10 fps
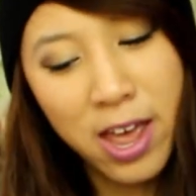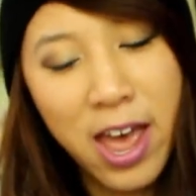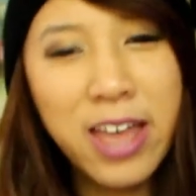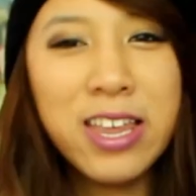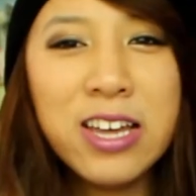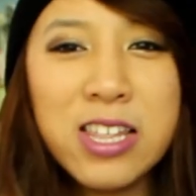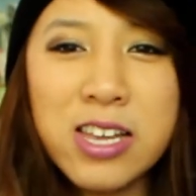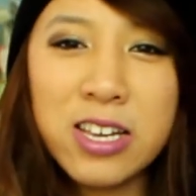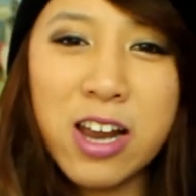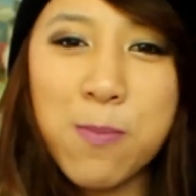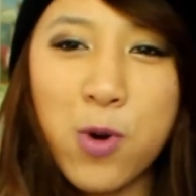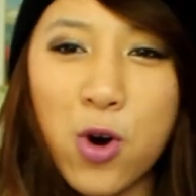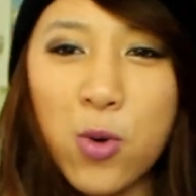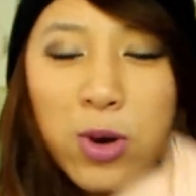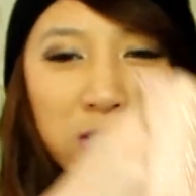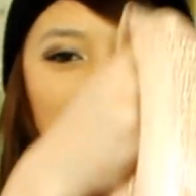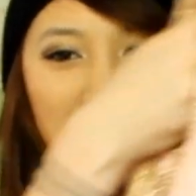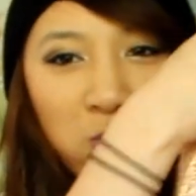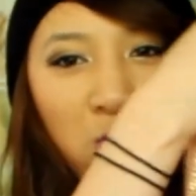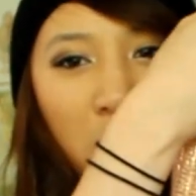And the other thing that I bought was
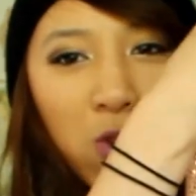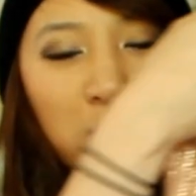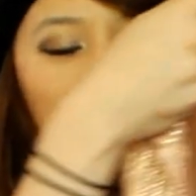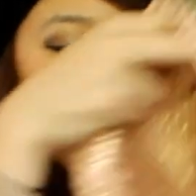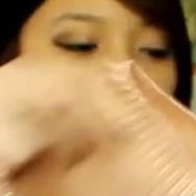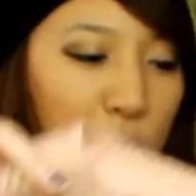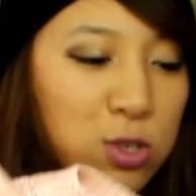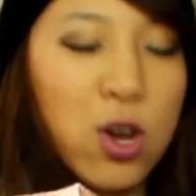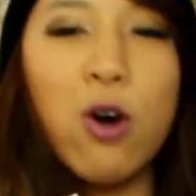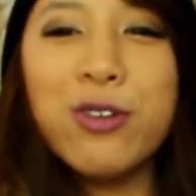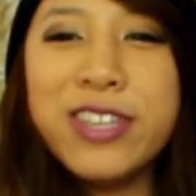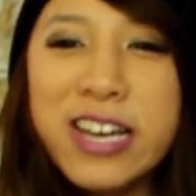this rose gold